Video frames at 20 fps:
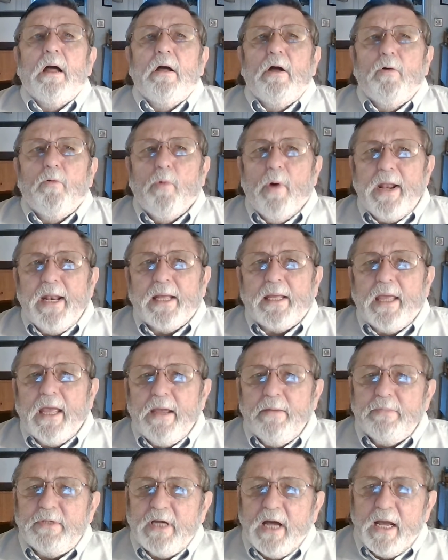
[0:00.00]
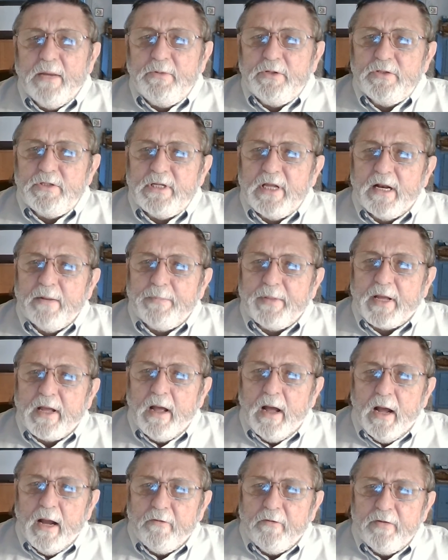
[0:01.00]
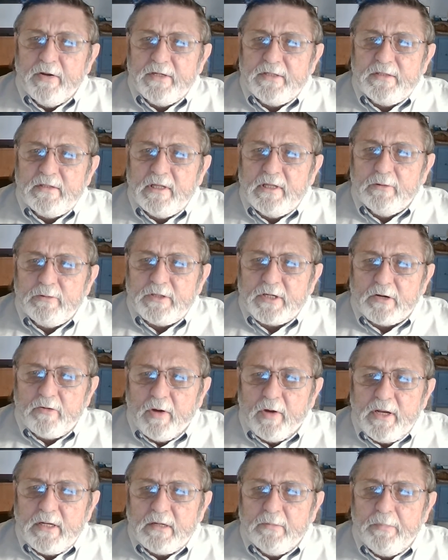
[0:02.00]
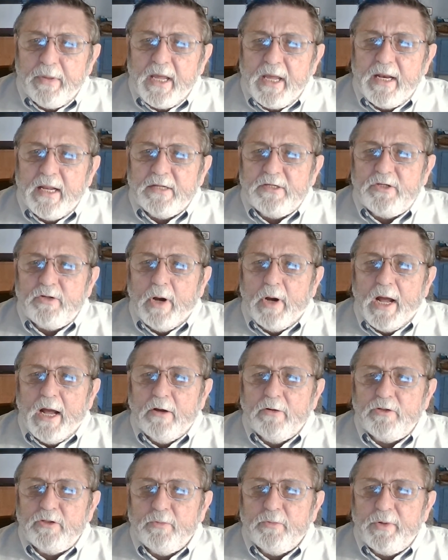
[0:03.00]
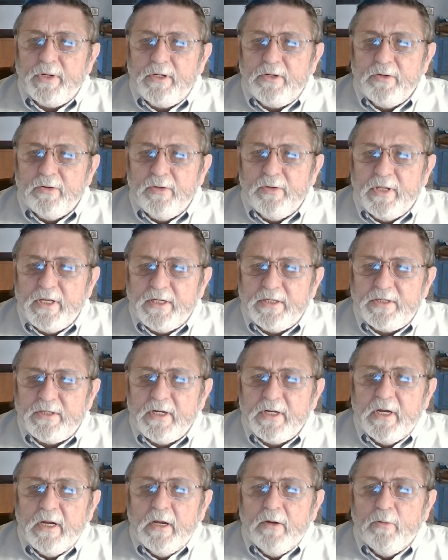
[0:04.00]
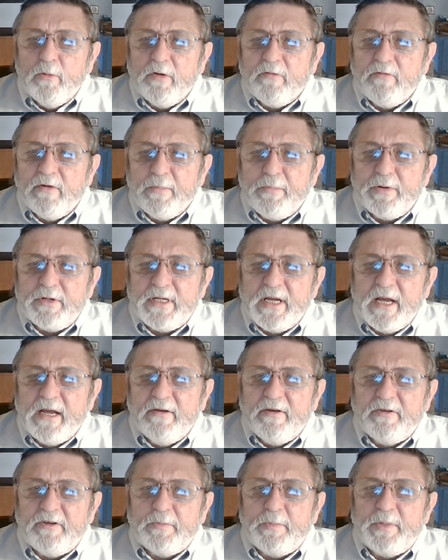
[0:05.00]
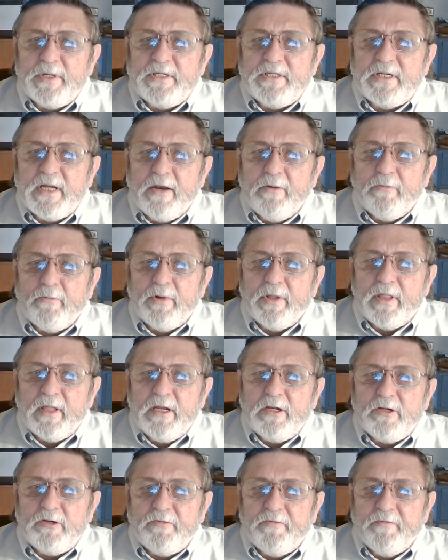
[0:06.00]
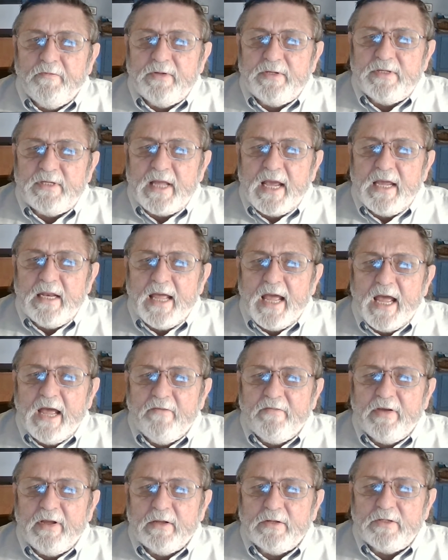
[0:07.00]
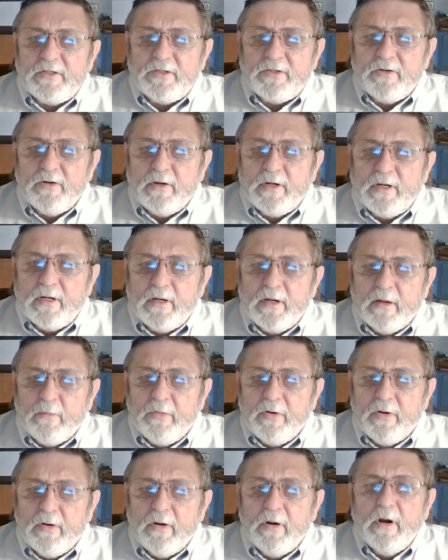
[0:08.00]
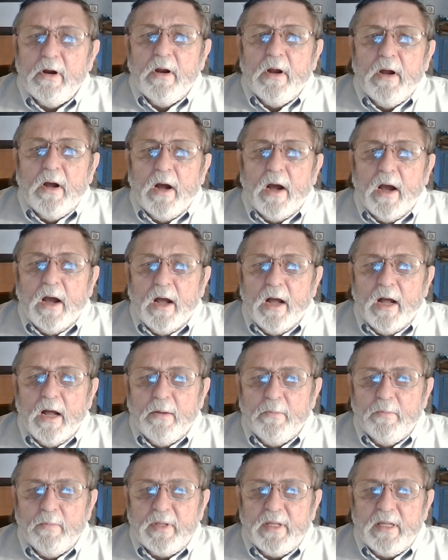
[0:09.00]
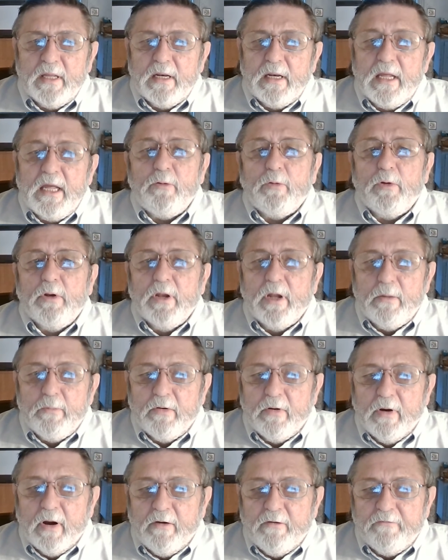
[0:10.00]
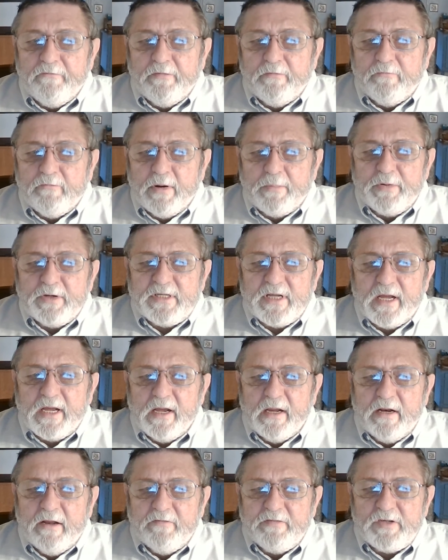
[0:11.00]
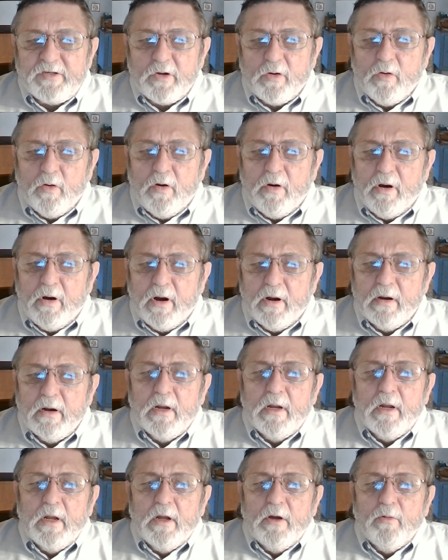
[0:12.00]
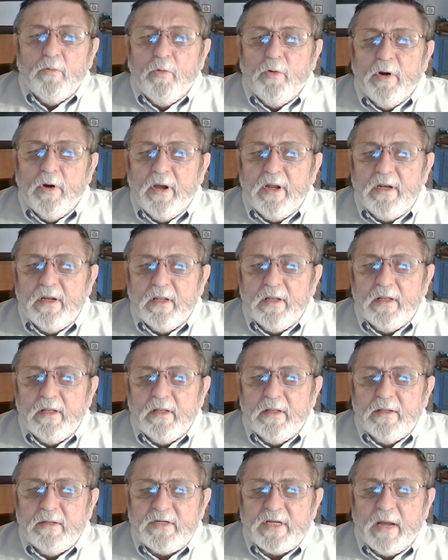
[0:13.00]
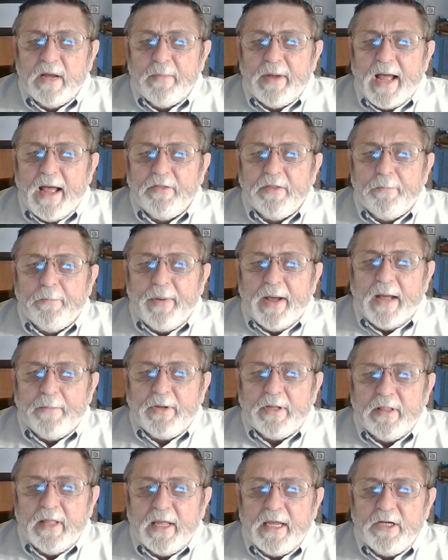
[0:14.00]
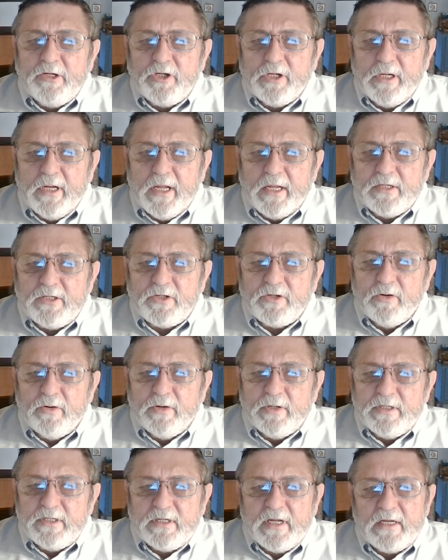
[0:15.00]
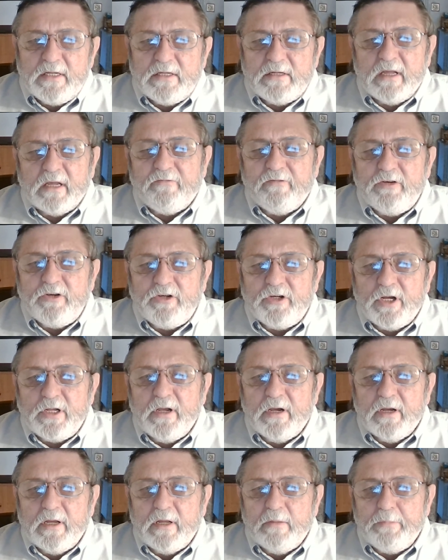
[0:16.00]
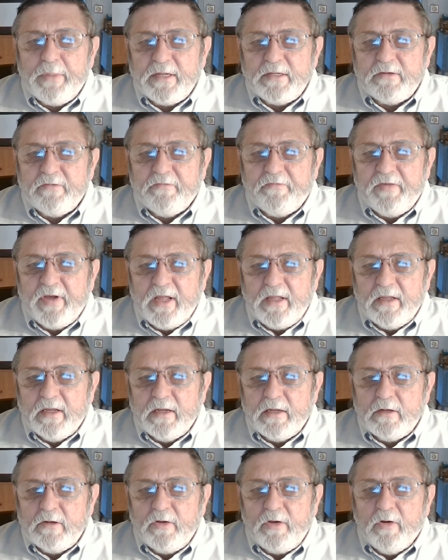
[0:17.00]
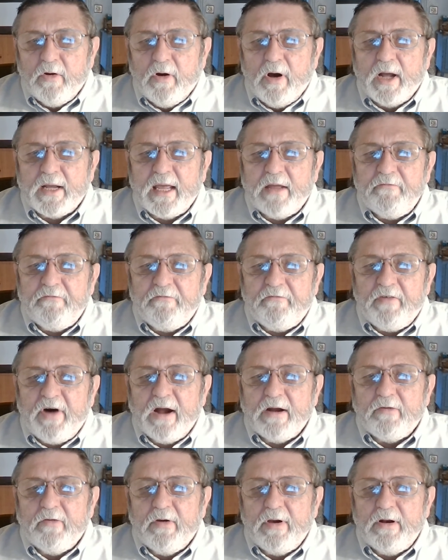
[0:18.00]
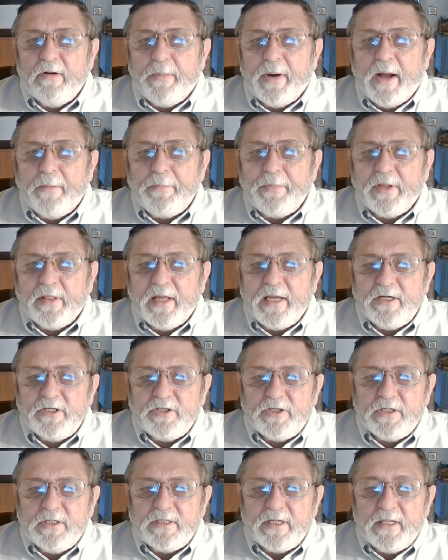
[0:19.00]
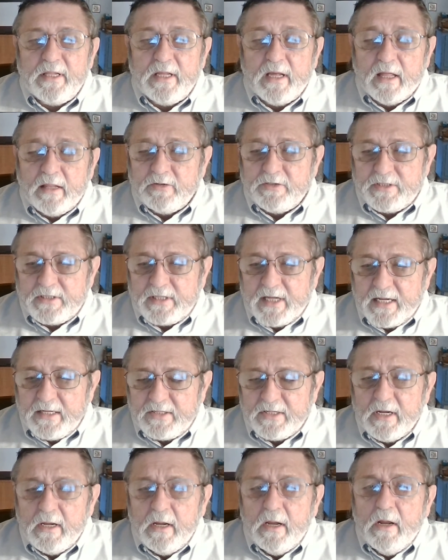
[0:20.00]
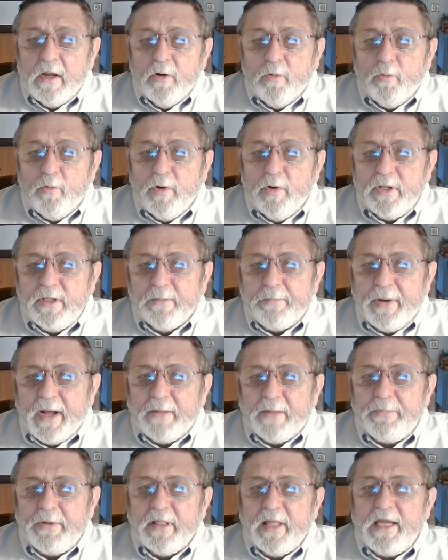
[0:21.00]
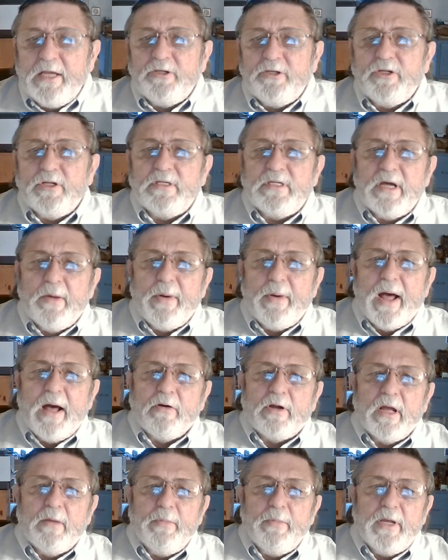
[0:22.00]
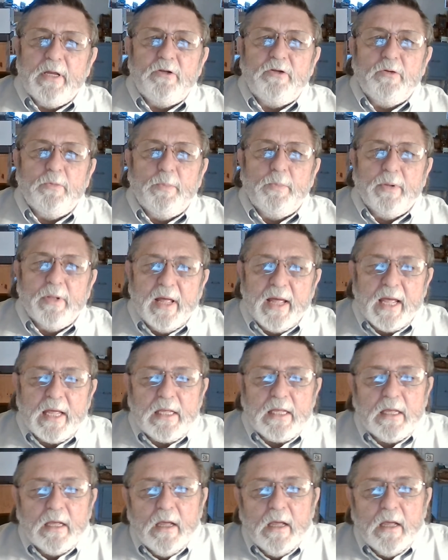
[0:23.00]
When it came time to set up the Congress, there was a great debate as to how should we do this, were representatives to be sent with each state having a certain number, an equal number of representatives, or would somehow the population, as certain states like Virginia and Pennsylvania and New York had far greater populations than the other states, would the population somehow come into play?